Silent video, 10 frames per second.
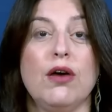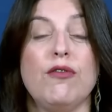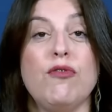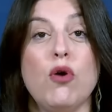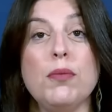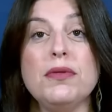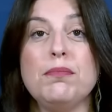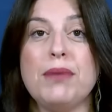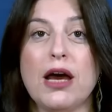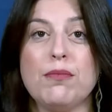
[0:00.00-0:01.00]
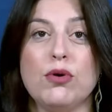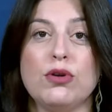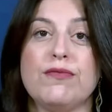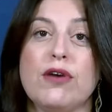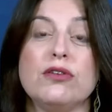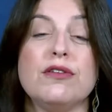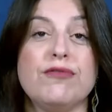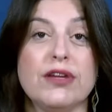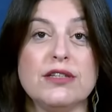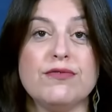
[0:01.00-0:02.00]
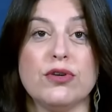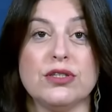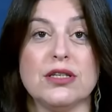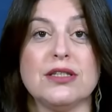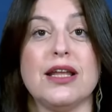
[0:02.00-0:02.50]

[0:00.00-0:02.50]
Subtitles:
form the backbone of our defense forces